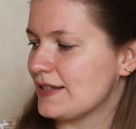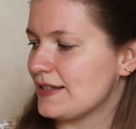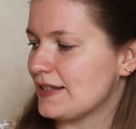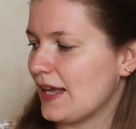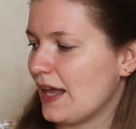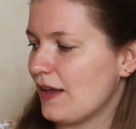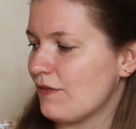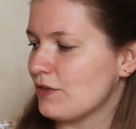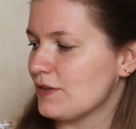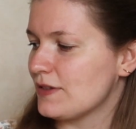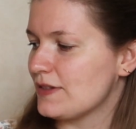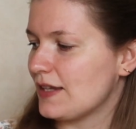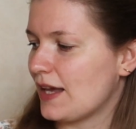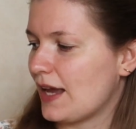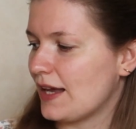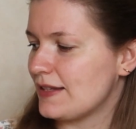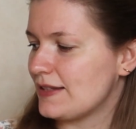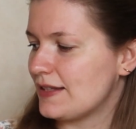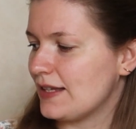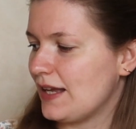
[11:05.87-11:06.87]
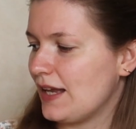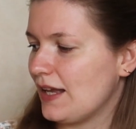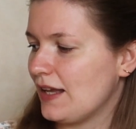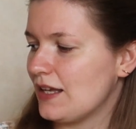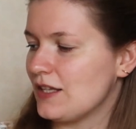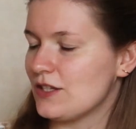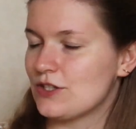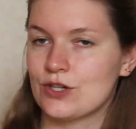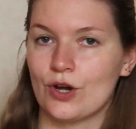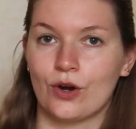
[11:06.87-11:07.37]
save on sightseeing
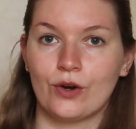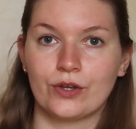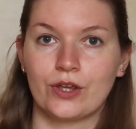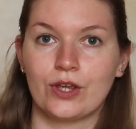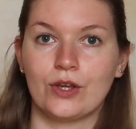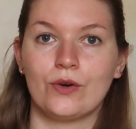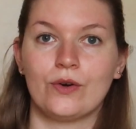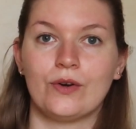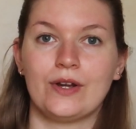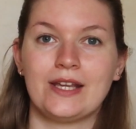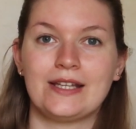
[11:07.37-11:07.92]
in Tokyo.